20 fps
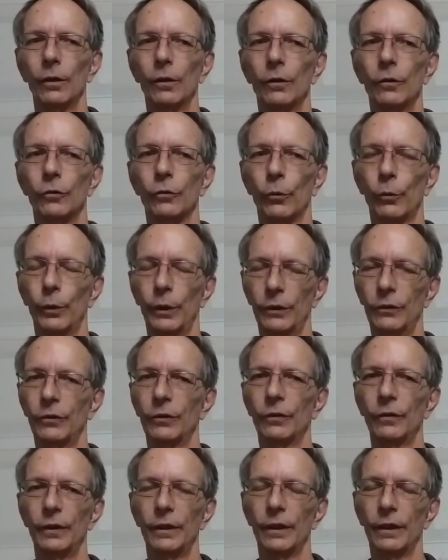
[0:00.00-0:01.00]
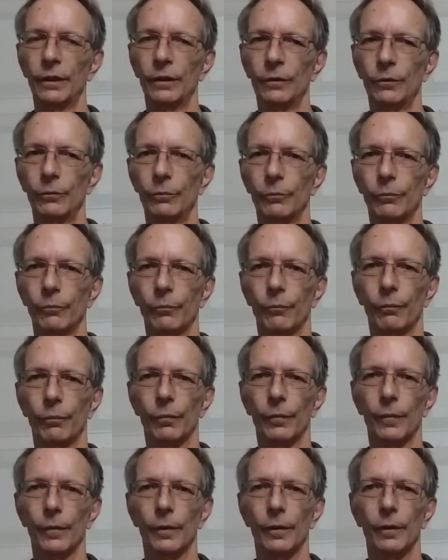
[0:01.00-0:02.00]
So recently I,
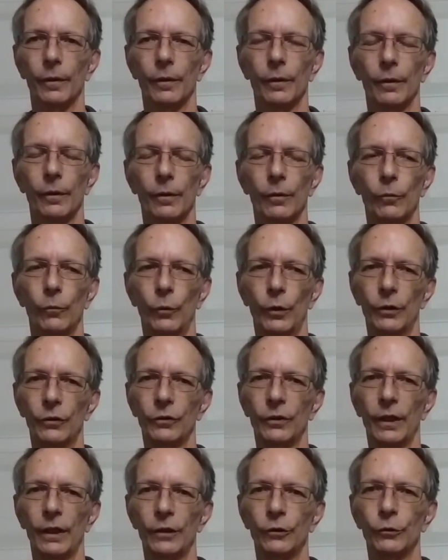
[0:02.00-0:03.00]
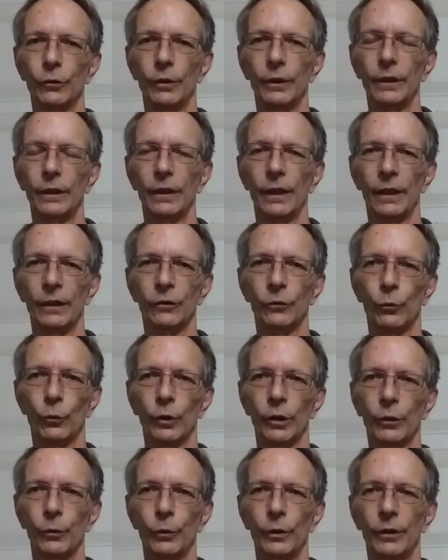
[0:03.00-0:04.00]
with scheduling, got to
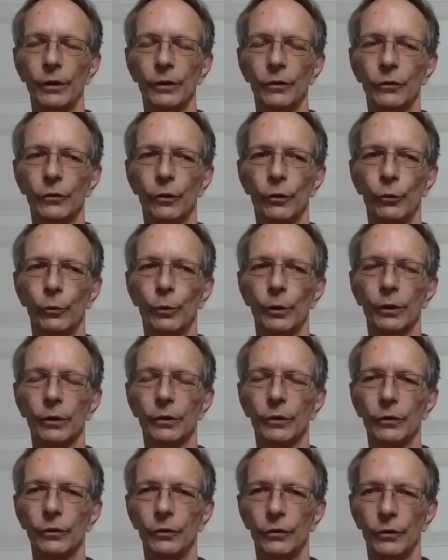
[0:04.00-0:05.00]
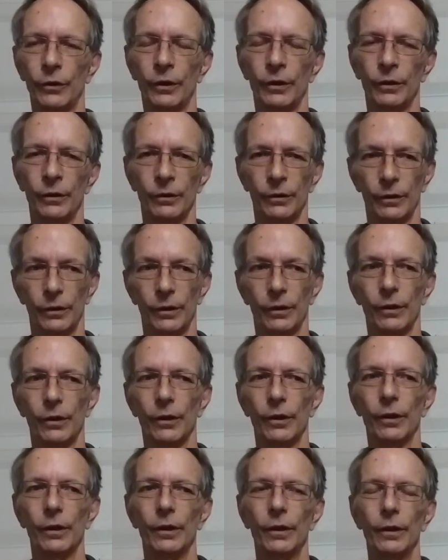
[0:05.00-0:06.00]
work with this coworker, saw
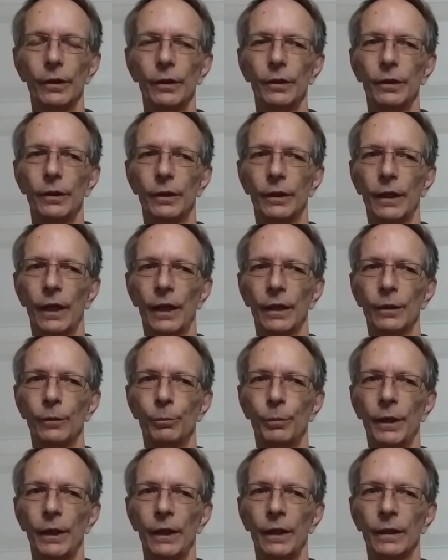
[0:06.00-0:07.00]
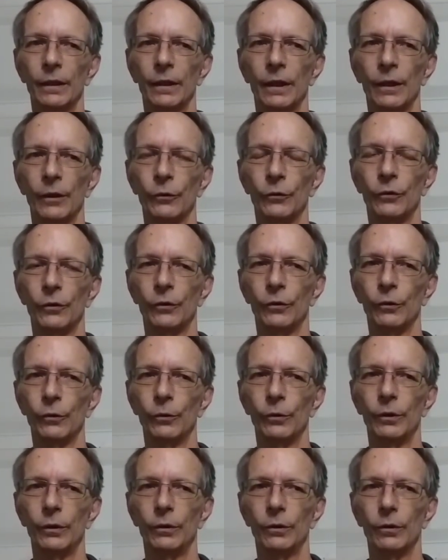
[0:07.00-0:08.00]
you got it back, how's it
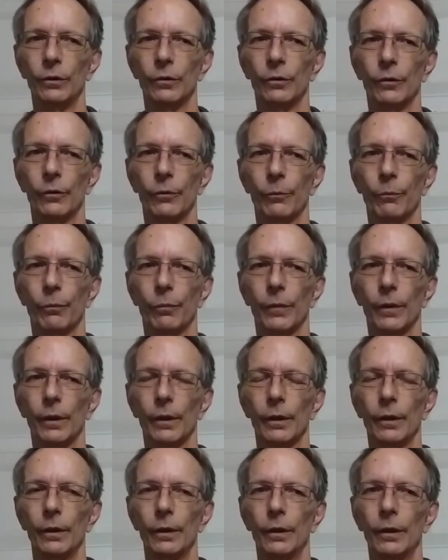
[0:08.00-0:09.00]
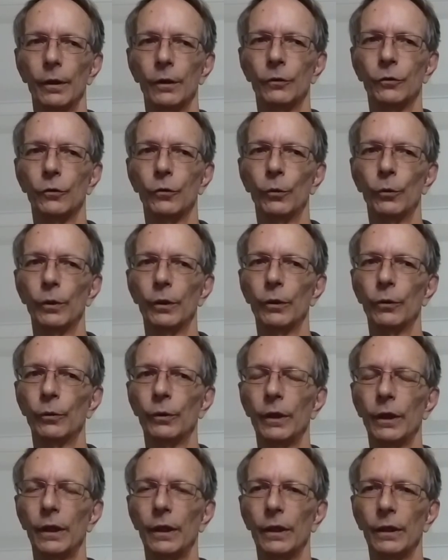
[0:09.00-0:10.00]
doing? It's doing
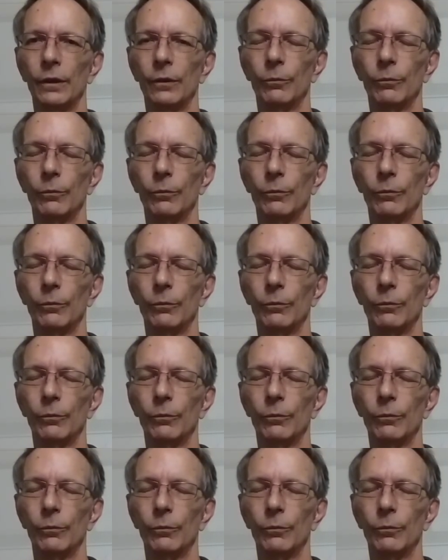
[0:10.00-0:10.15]
okay.